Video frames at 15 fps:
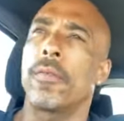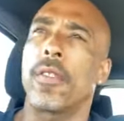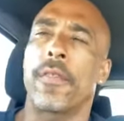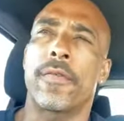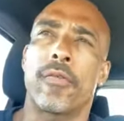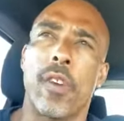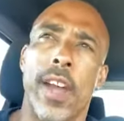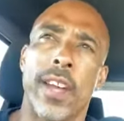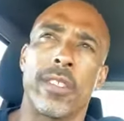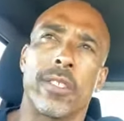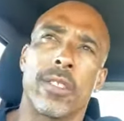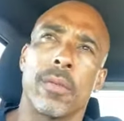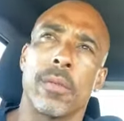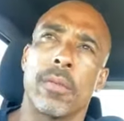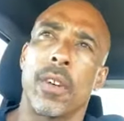for
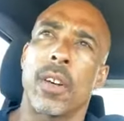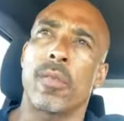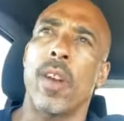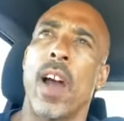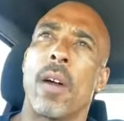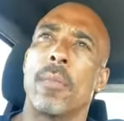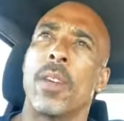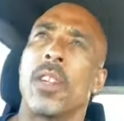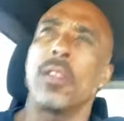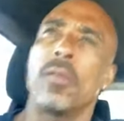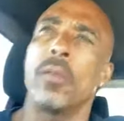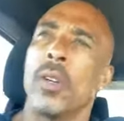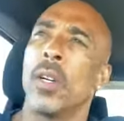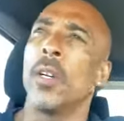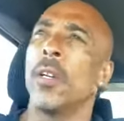friends around me
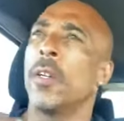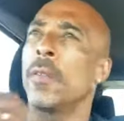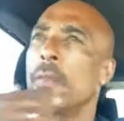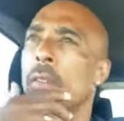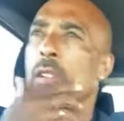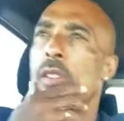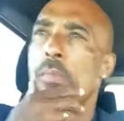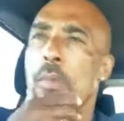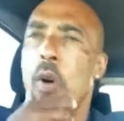who